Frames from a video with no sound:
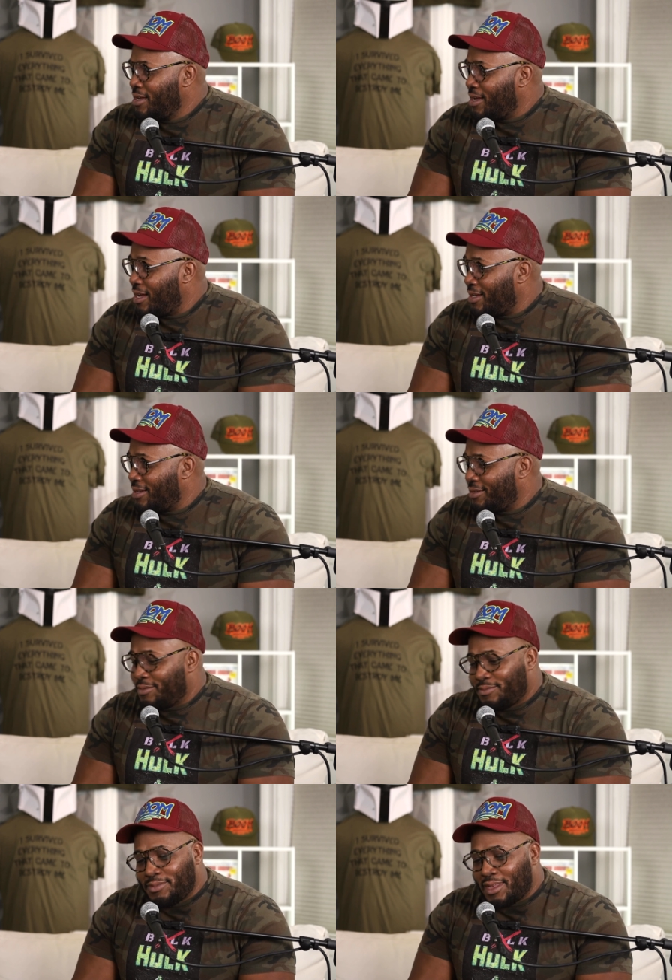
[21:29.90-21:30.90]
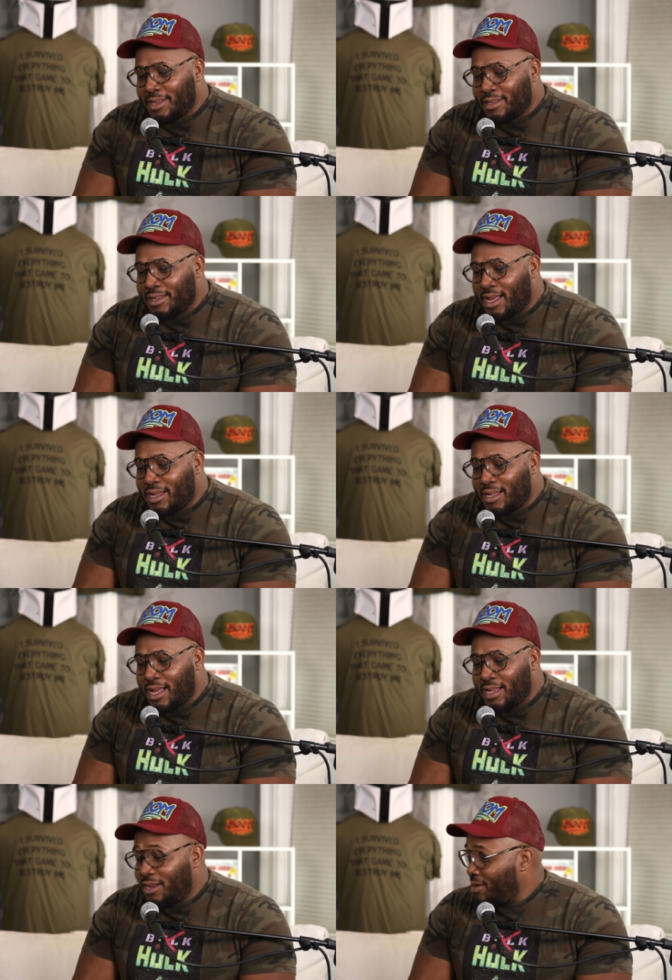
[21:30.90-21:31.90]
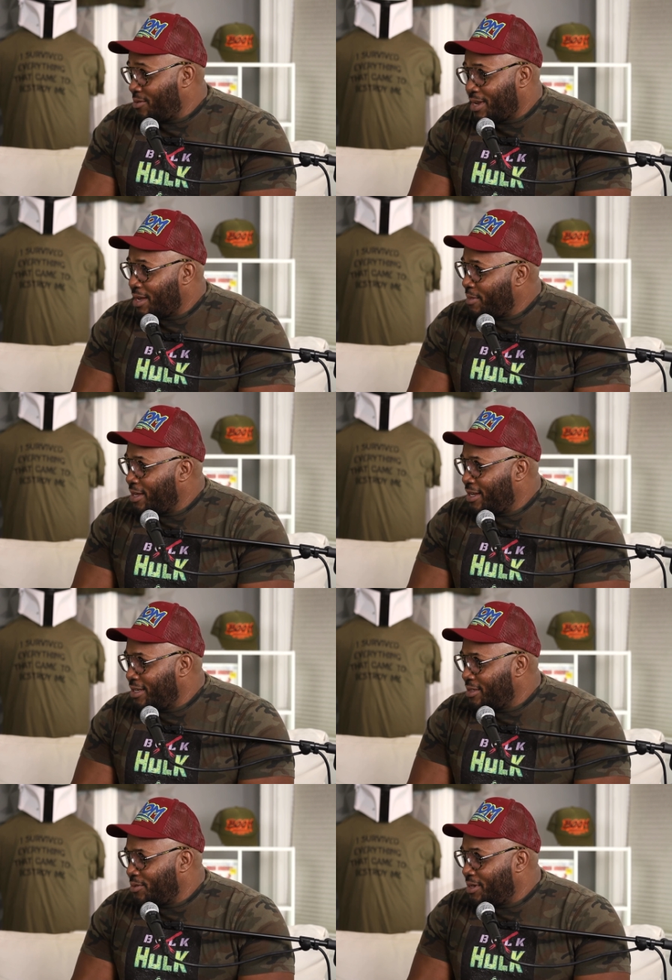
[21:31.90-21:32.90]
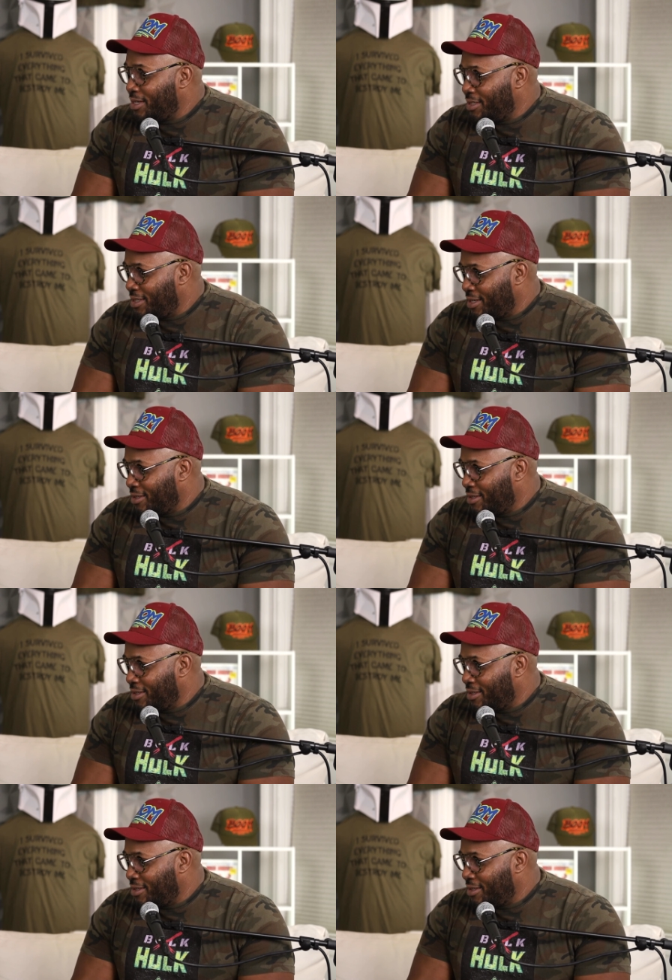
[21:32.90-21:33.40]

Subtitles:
I don't like mayonnaise on anything.